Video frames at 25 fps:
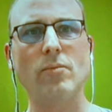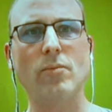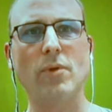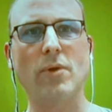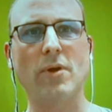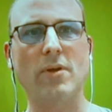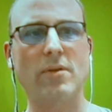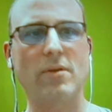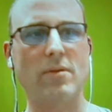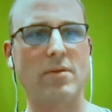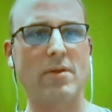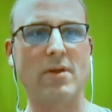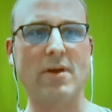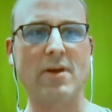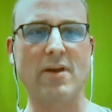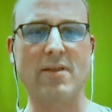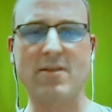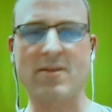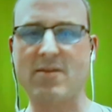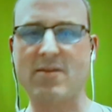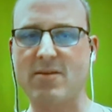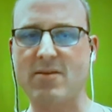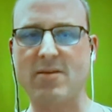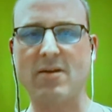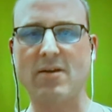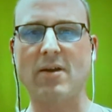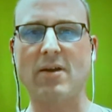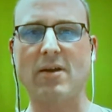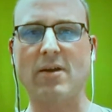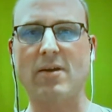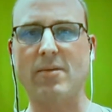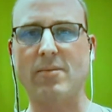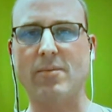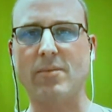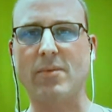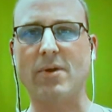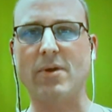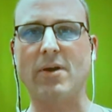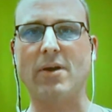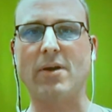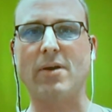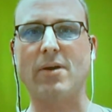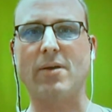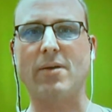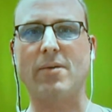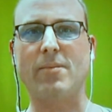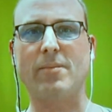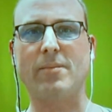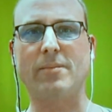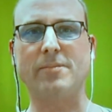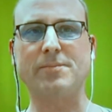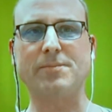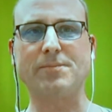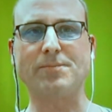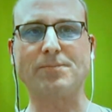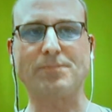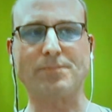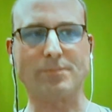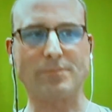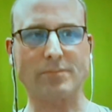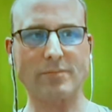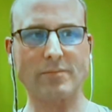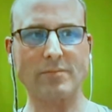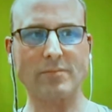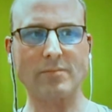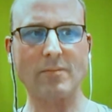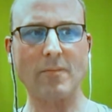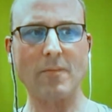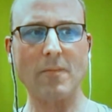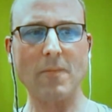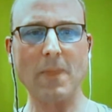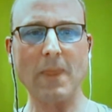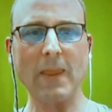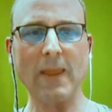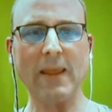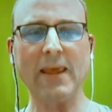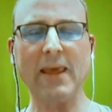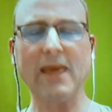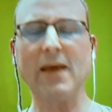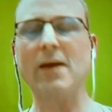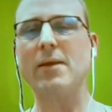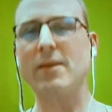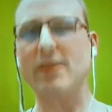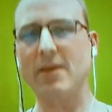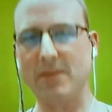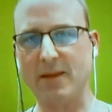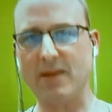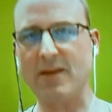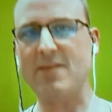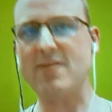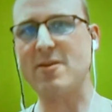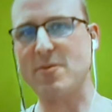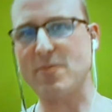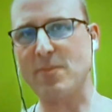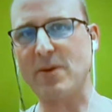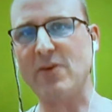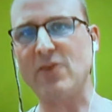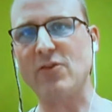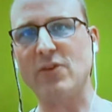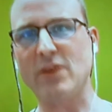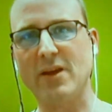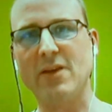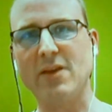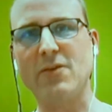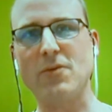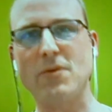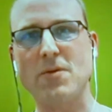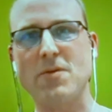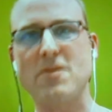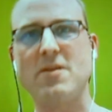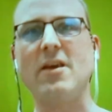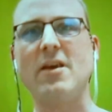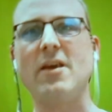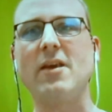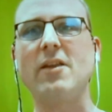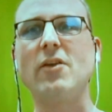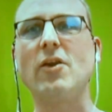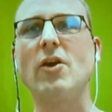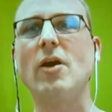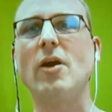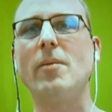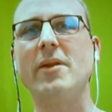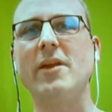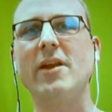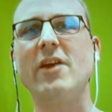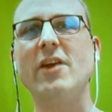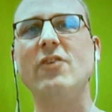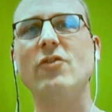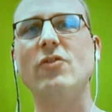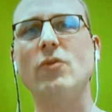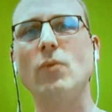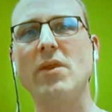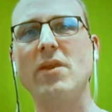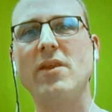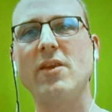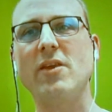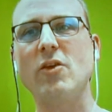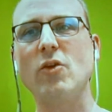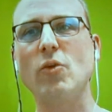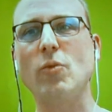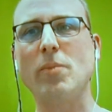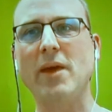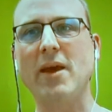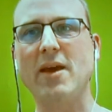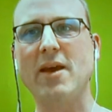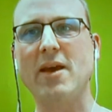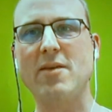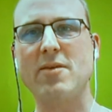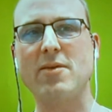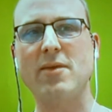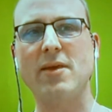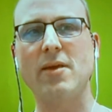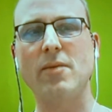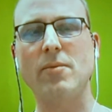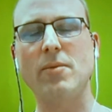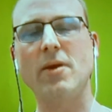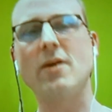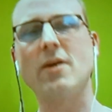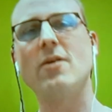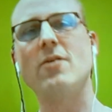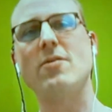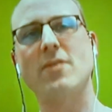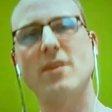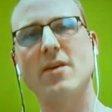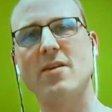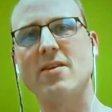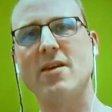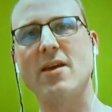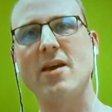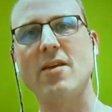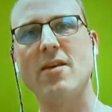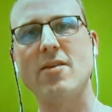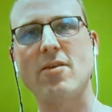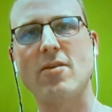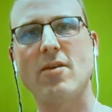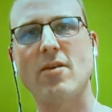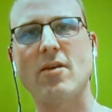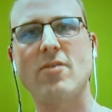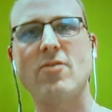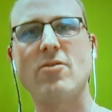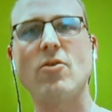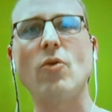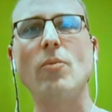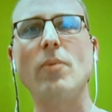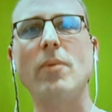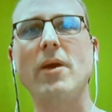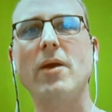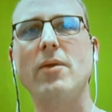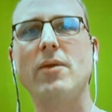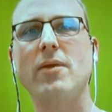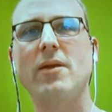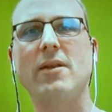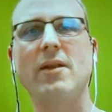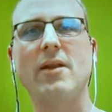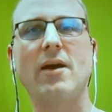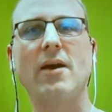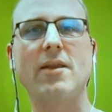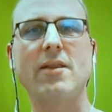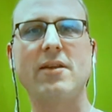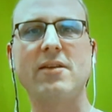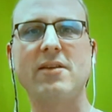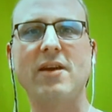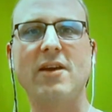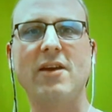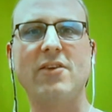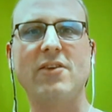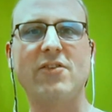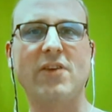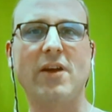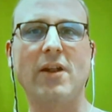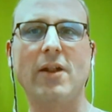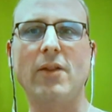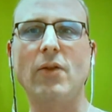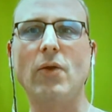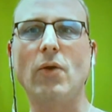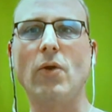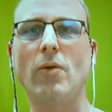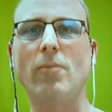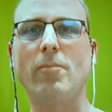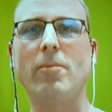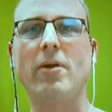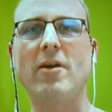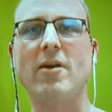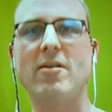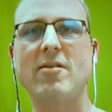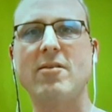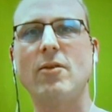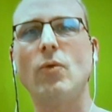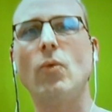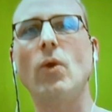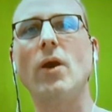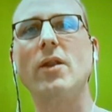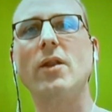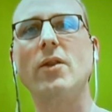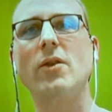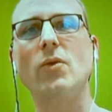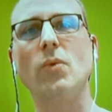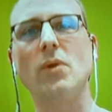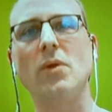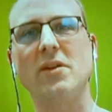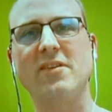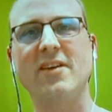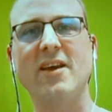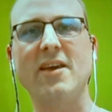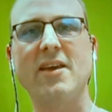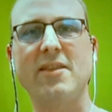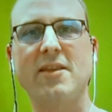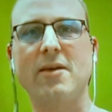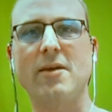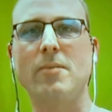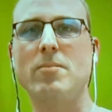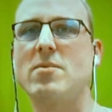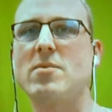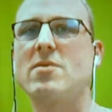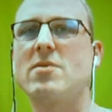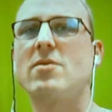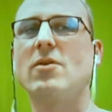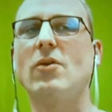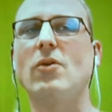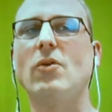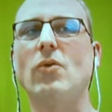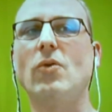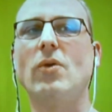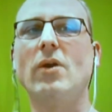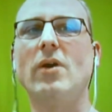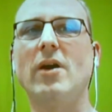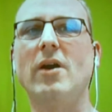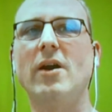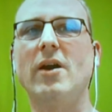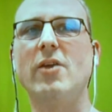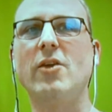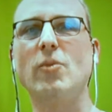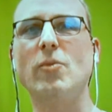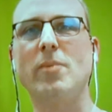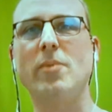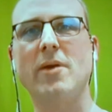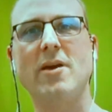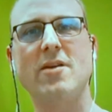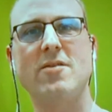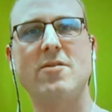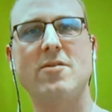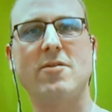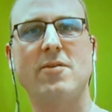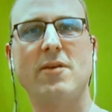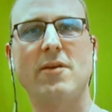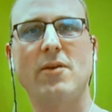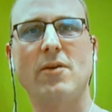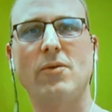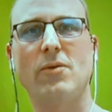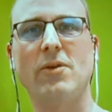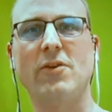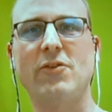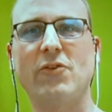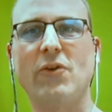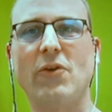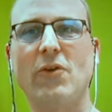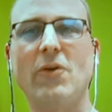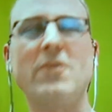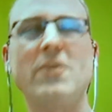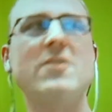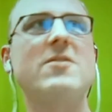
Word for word: -huh. that's um, um, yeah, that, that's especially interesting in combination with the UPS thing because these cases are so big that neither DHL nor Parcel One will take them. So uh, UPS is the only choice.